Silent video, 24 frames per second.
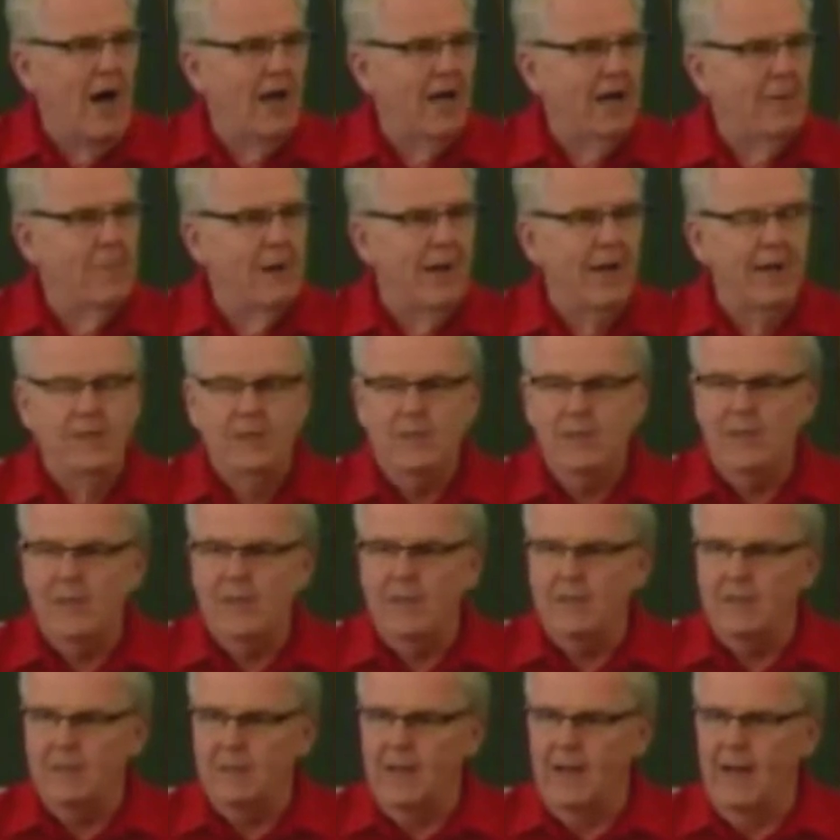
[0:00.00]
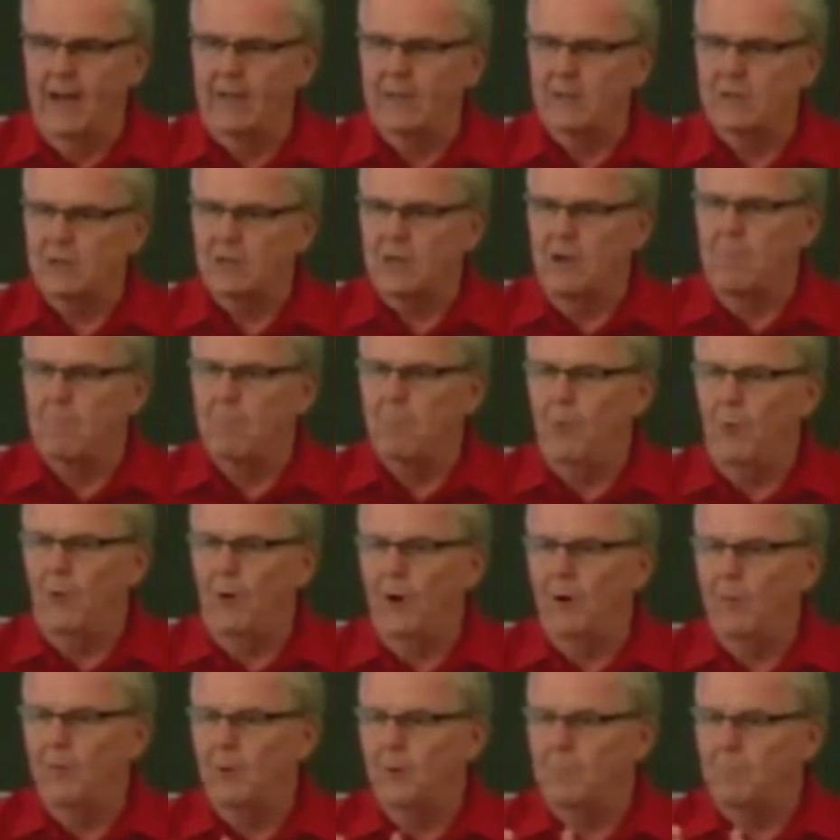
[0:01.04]
about a deal, and at some point,
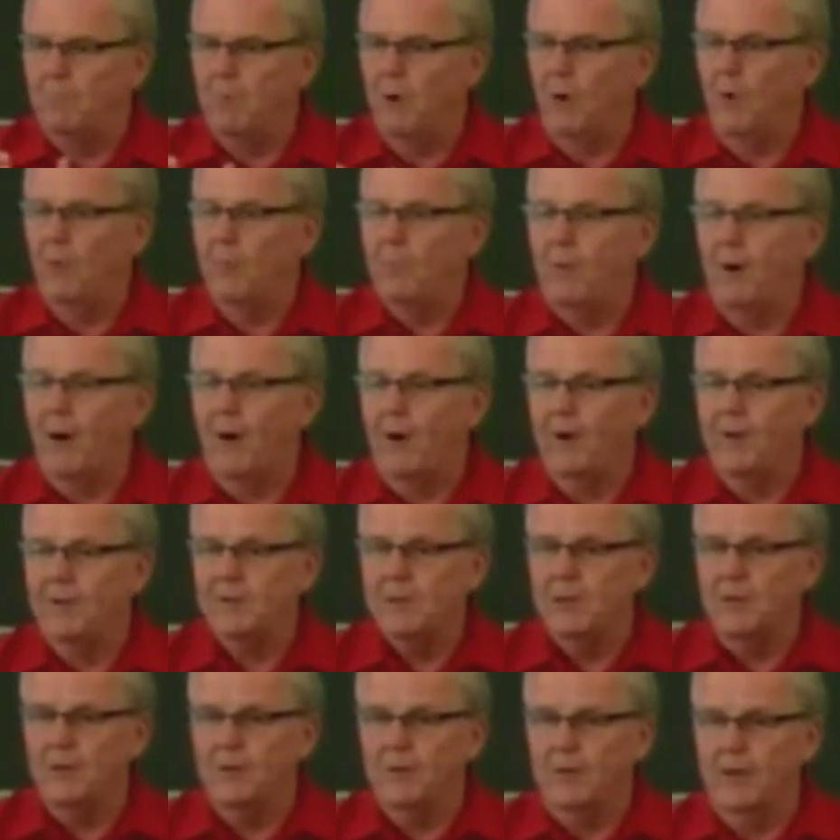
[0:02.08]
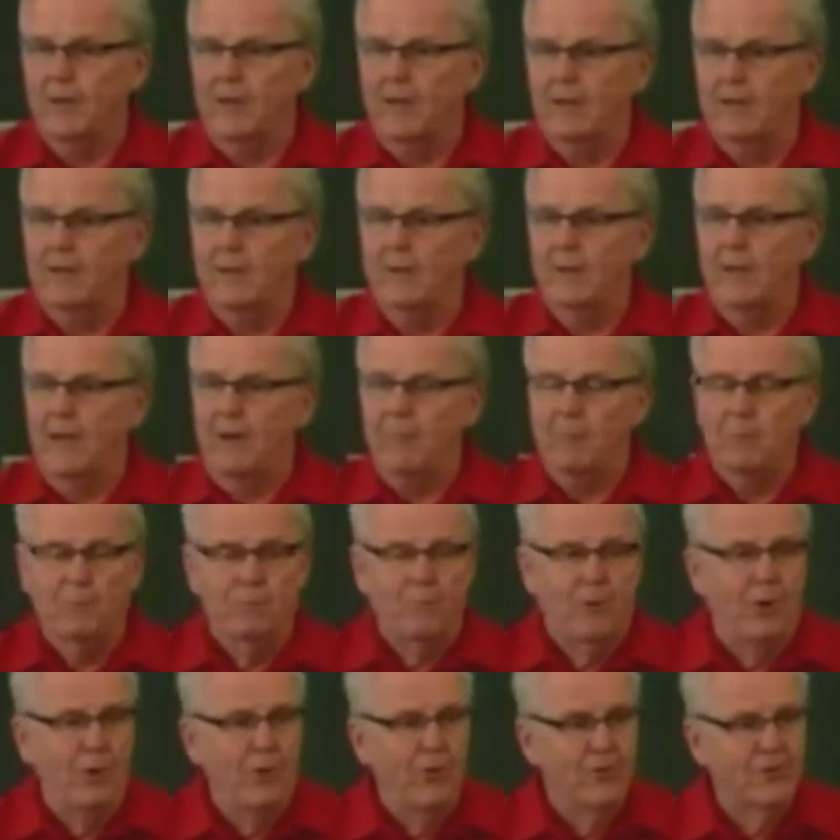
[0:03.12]
when both parties agreed, they would
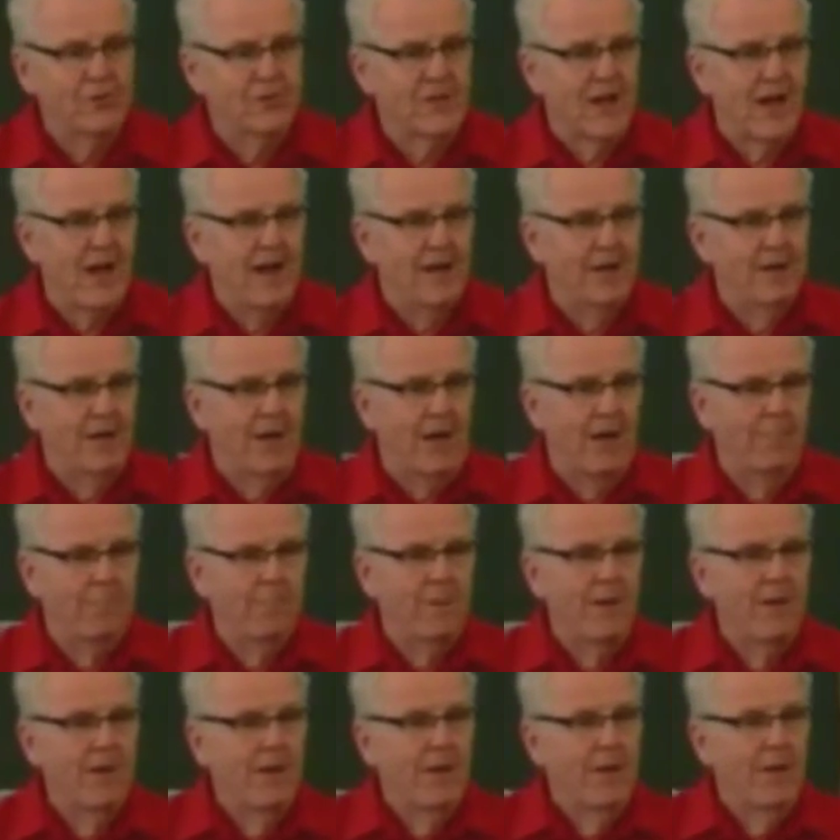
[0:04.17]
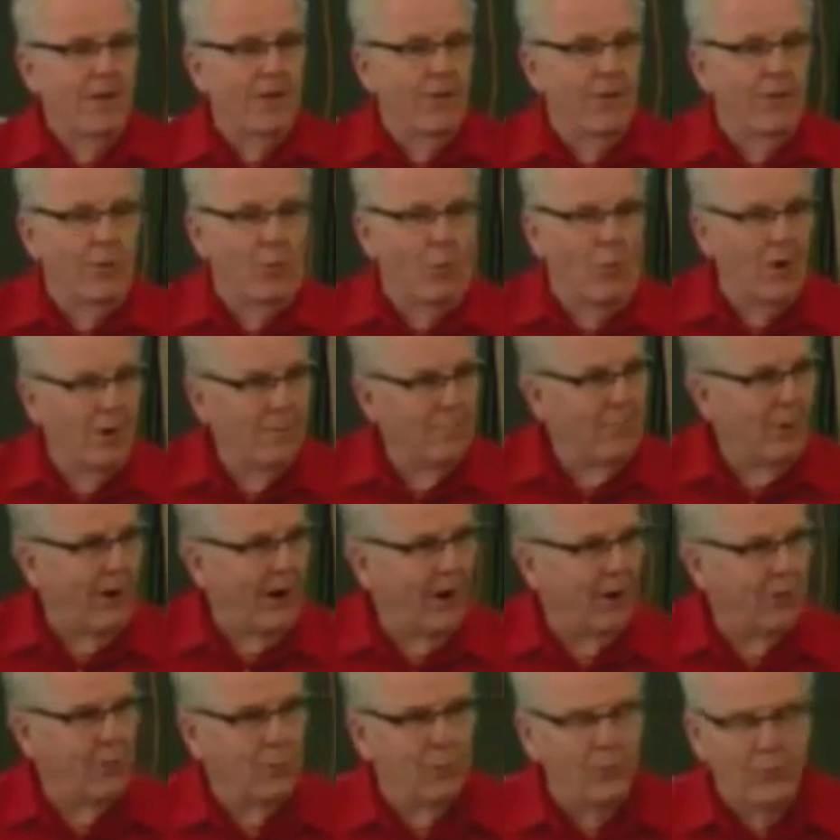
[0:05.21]
both stand up. One
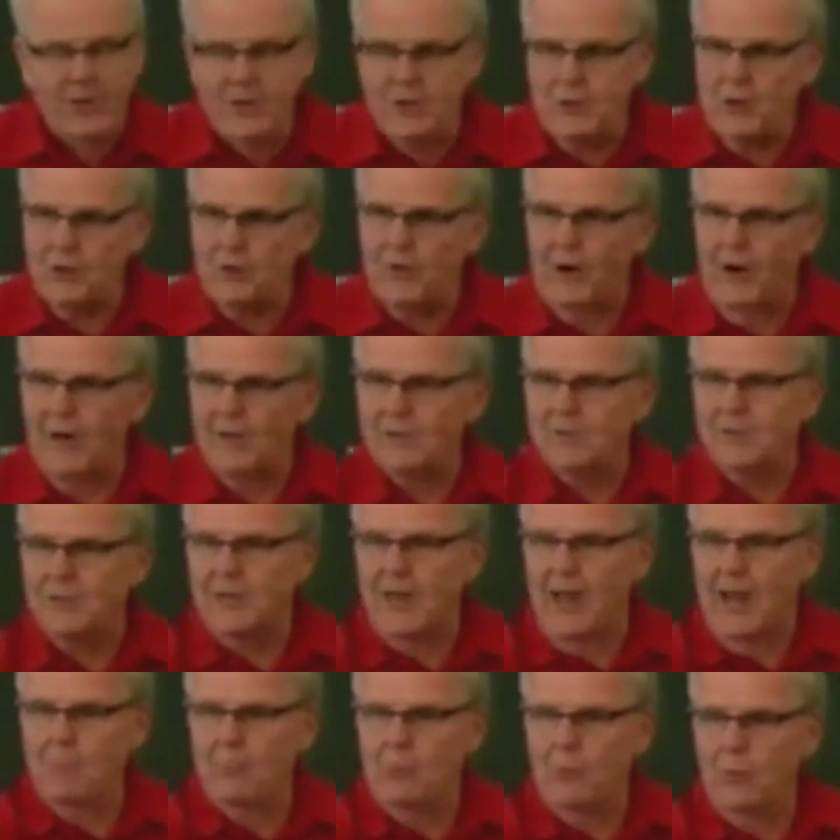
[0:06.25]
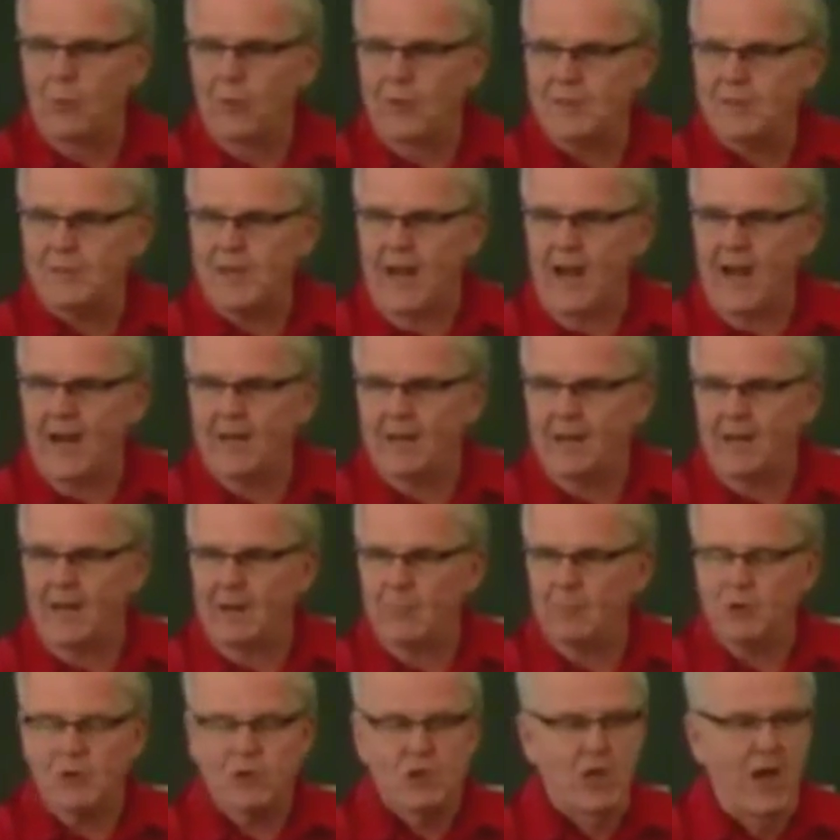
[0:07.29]
party would reach across the table with his hand, and they
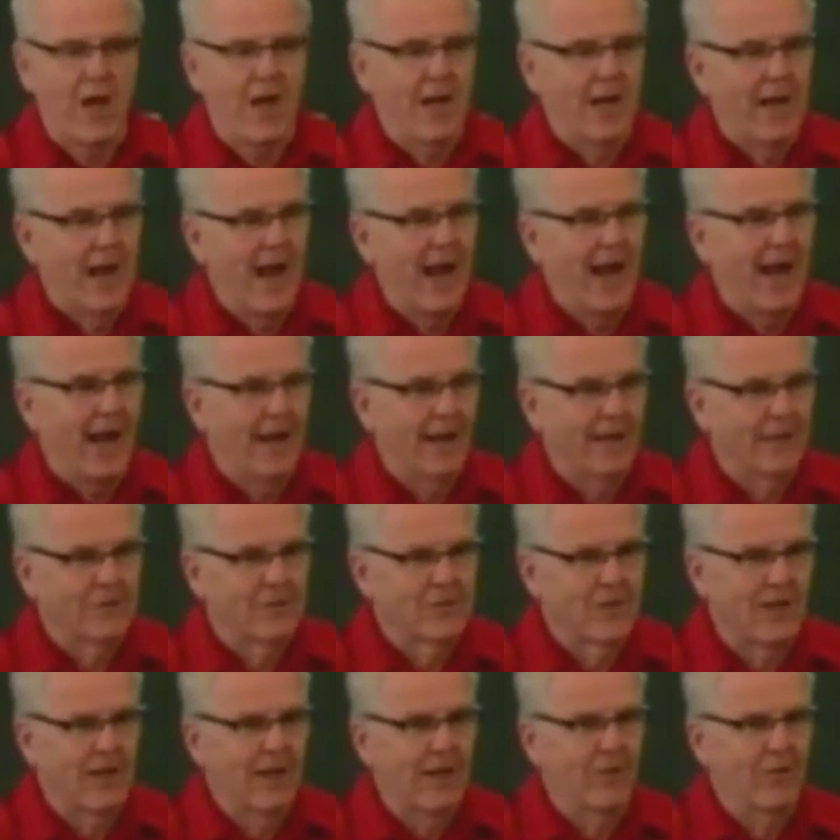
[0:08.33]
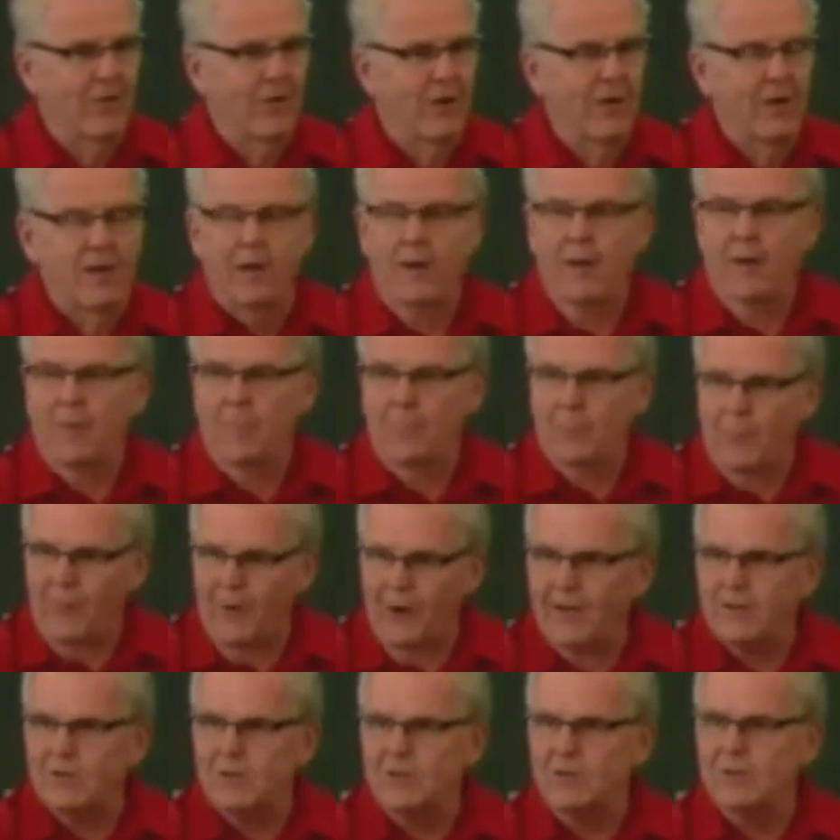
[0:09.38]
would shake hands in the
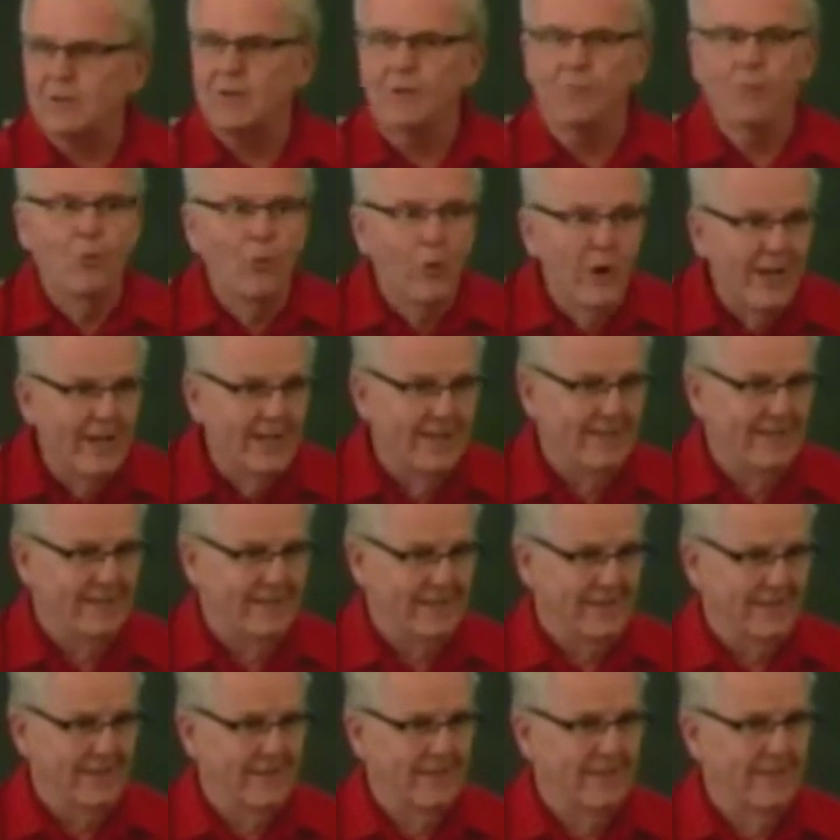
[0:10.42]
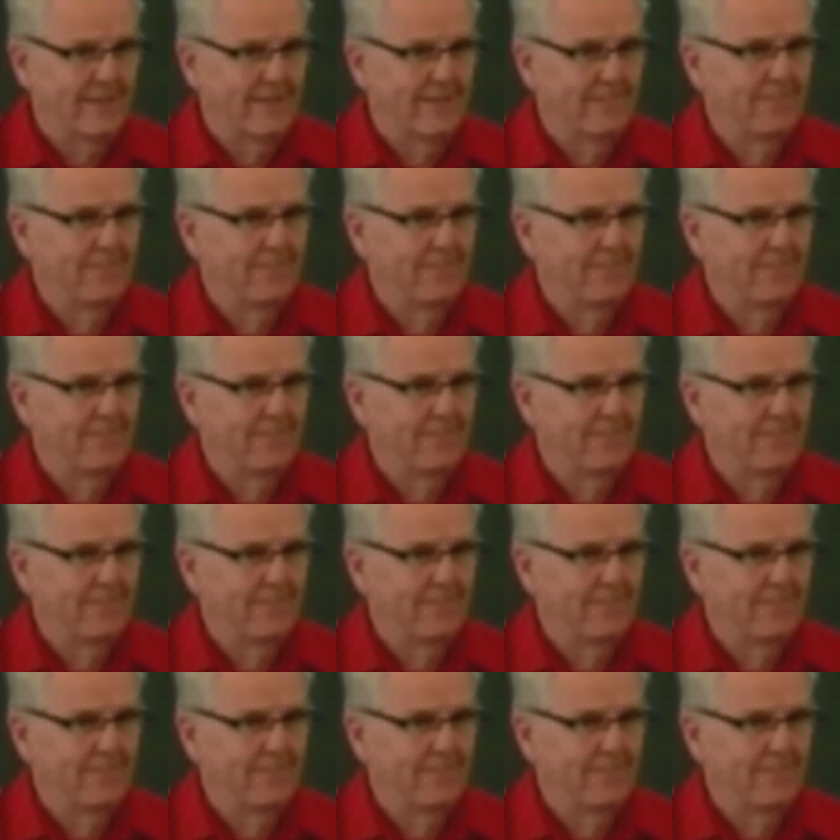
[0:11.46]
presence of witnesses.